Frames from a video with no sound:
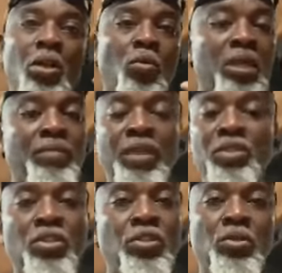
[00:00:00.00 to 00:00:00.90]
Whatever
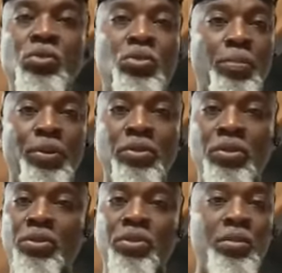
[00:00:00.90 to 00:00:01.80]
you can do to support
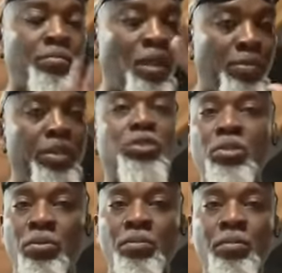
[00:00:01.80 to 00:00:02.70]
us, please do.